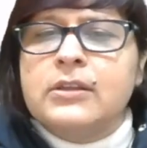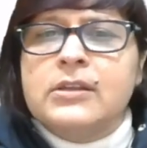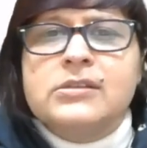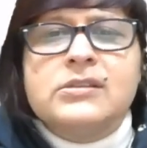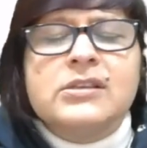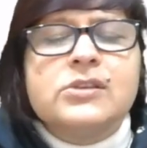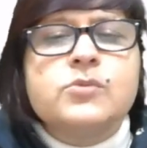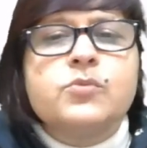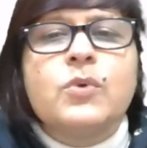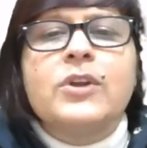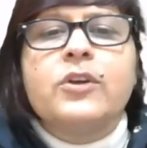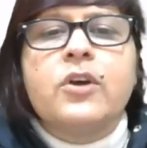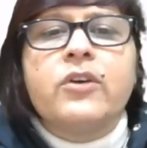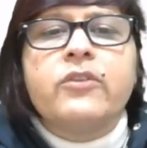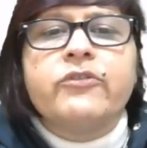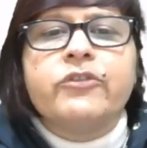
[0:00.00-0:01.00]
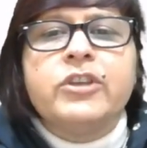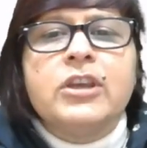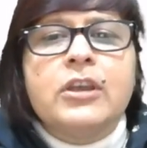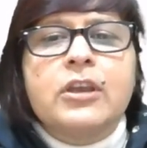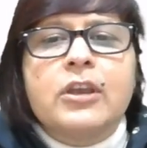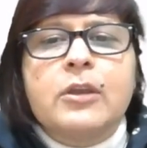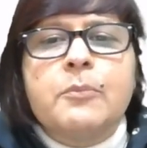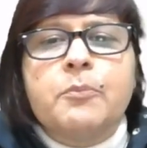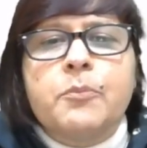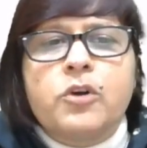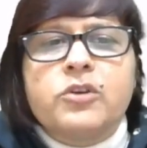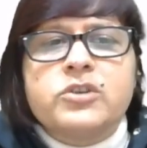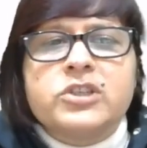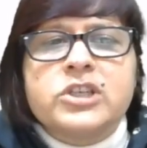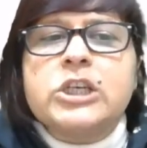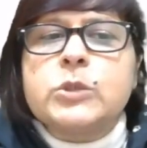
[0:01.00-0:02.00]
This is one of the
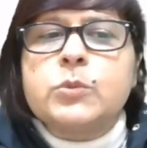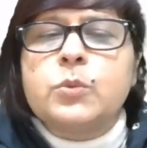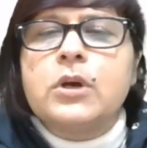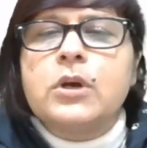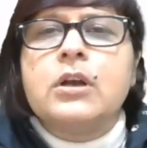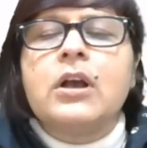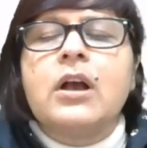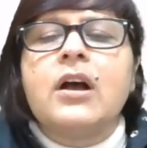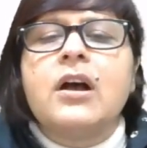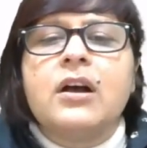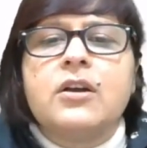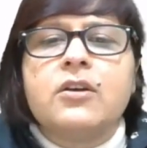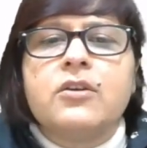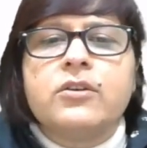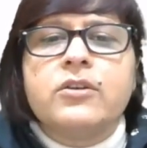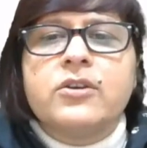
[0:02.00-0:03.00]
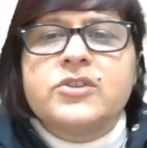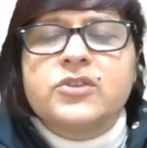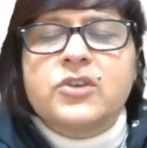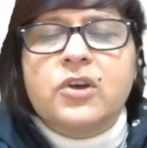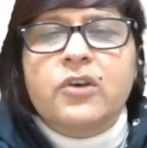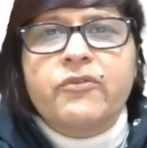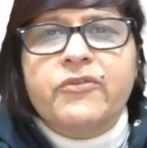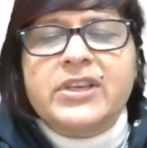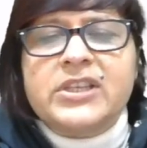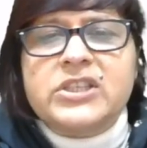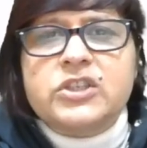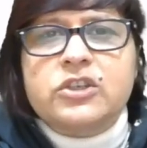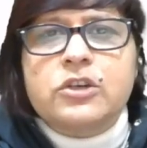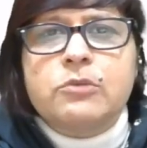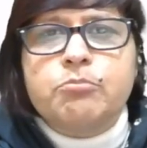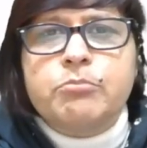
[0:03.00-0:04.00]
important work, Argonauts of
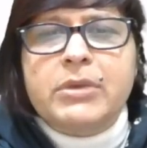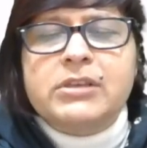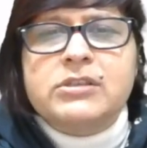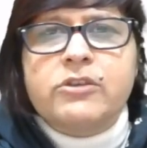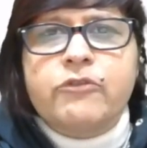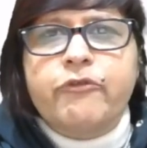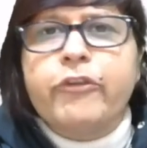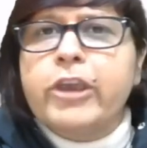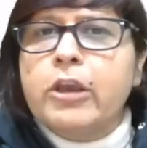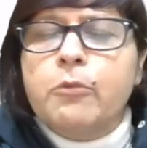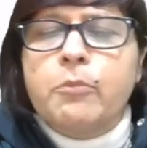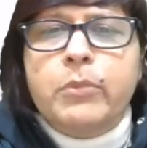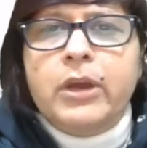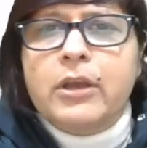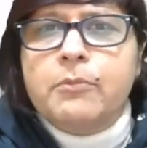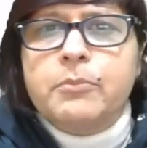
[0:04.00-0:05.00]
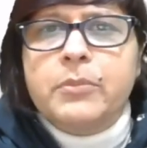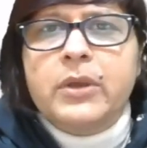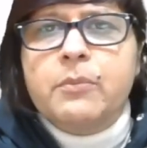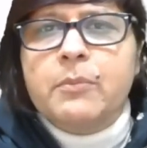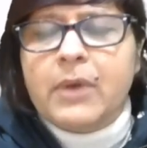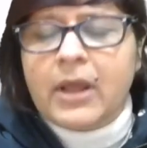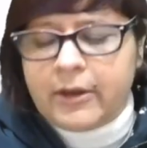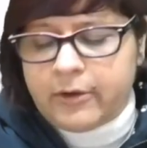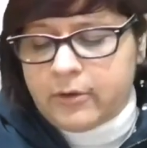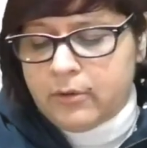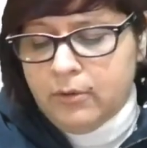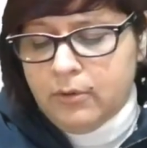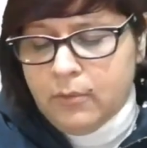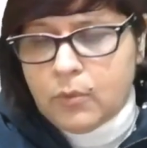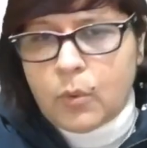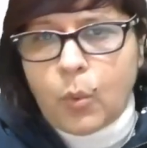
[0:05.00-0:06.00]
Western Pacific by B.
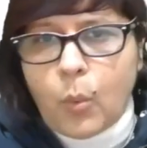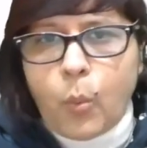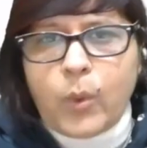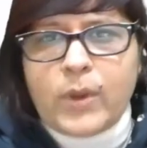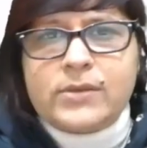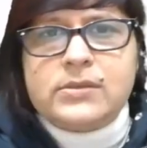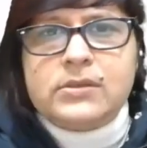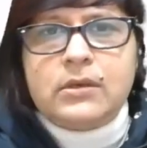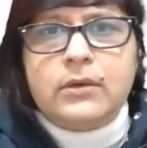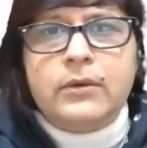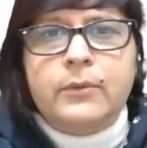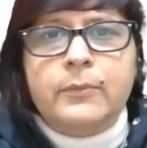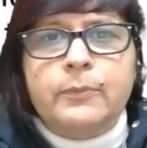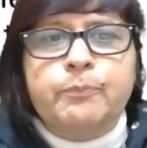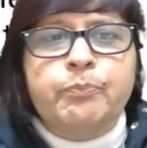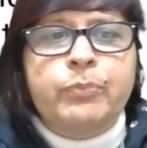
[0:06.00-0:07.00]
Malinowski.